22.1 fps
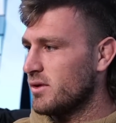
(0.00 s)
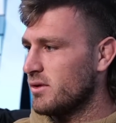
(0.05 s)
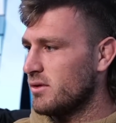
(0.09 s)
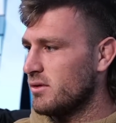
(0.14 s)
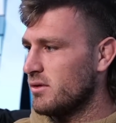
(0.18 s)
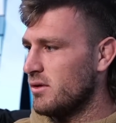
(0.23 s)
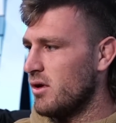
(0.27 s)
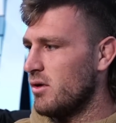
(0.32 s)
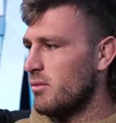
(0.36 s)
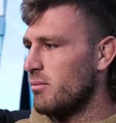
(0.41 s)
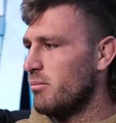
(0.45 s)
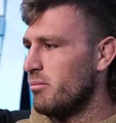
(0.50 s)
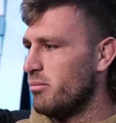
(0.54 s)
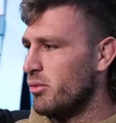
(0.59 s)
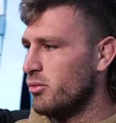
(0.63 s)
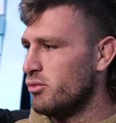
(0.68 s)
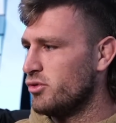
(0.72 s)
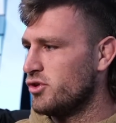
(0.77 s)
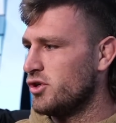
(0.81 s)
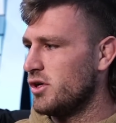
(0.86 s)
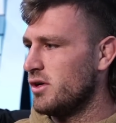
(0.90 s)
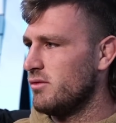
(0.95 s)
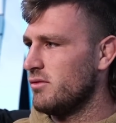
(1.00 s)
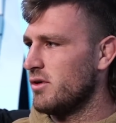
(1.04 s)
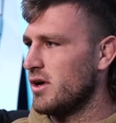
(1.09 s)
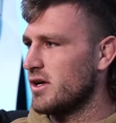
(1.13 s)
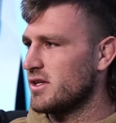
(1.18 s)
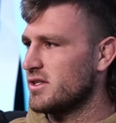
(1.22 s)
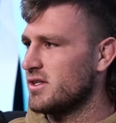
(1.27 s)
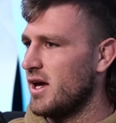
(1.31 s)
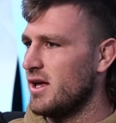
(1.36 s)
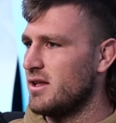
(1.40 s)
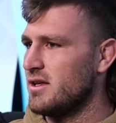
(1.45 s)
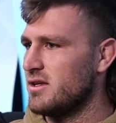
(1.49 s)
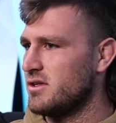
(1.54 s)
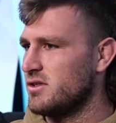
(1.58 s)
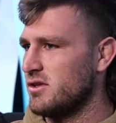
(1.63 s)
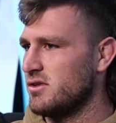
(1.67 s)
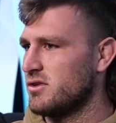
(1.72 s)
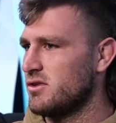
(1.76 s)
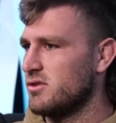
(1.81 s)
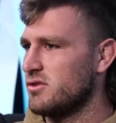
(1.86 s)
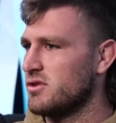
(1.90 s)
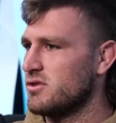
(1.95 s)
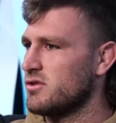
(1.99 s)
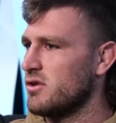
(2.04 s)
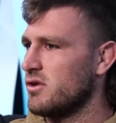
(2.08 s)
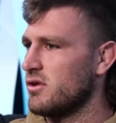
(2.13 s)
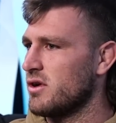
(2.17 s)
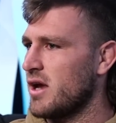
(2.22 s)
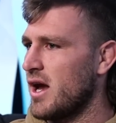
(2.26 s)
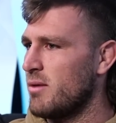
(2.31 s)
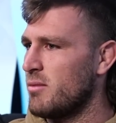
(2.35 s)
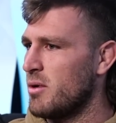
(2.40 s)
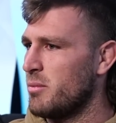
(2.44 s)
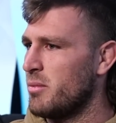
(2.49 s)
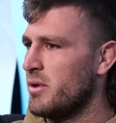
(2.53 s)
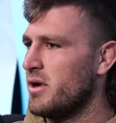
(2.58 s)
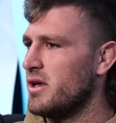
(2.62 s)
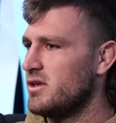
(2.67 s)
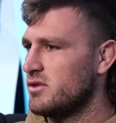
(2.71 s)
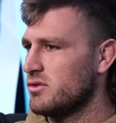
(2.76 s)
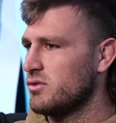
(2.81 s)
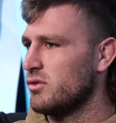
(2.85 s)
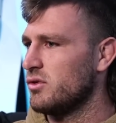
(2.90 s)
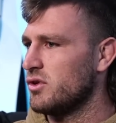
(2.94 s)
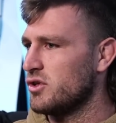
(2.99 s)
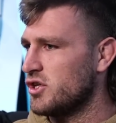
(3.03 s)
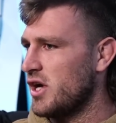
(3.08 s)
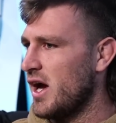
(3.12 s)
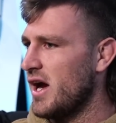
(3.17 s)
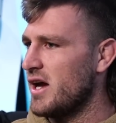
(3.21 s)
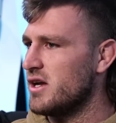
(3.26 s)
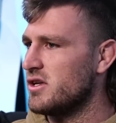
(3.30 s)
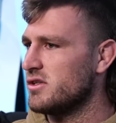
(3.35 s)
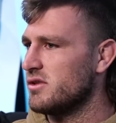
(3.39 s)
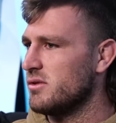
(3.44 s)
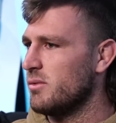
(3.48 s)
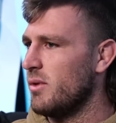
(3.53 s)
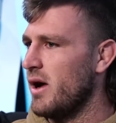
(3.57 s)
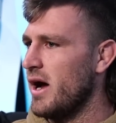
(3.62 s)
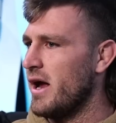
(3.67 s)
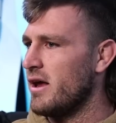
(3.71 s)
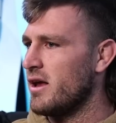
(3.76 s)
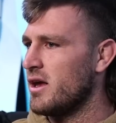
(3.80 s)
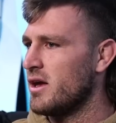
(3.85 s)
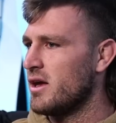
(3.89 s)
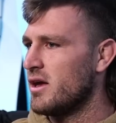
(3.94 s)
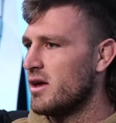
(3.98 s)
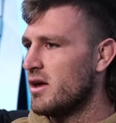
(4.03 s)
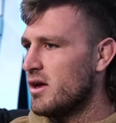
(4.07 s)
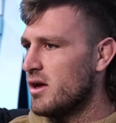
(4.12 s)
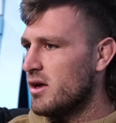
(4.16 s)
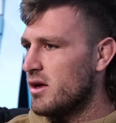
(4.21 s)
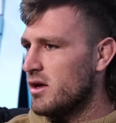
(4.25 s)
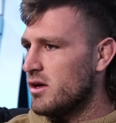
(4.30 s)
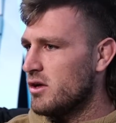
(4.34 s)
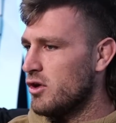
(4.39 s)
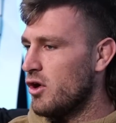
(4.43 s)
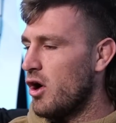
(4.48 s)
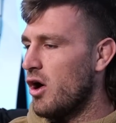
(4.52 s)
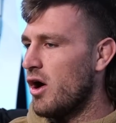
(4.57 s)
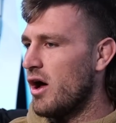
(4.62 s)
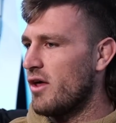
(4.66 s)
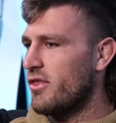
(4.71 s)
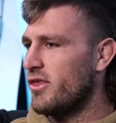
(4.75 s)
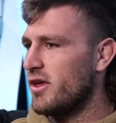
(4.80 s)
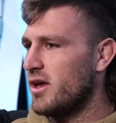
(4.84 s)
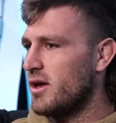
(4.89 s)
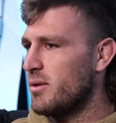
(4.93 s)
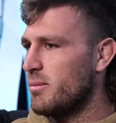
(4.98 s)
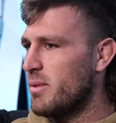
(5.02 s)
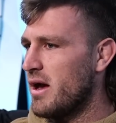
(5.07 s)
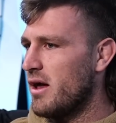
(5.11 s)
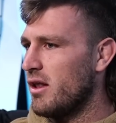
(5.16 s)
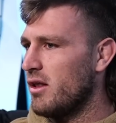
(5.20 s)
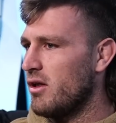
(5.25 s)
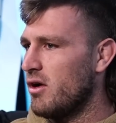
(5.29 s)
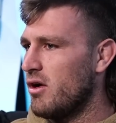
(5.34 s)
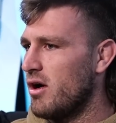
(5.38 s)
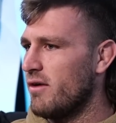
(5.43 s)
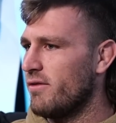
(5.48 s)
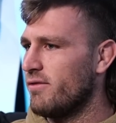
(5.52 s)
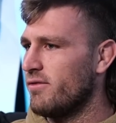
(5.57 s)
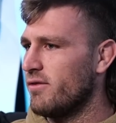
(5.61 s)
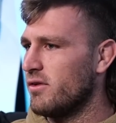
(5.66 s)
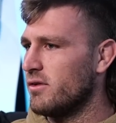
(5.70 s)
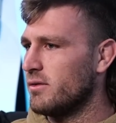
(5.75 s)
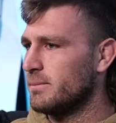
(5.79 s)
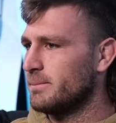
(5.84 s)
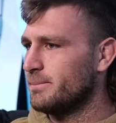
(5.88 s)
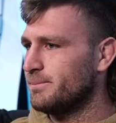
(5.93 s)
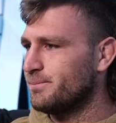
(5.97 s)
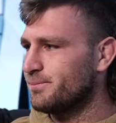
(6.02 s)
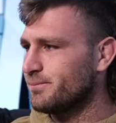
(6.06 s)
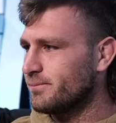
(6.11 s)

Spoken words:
I'm not bullshitting when I say this just because it's on camera, but he sort of changed the way, I think about life and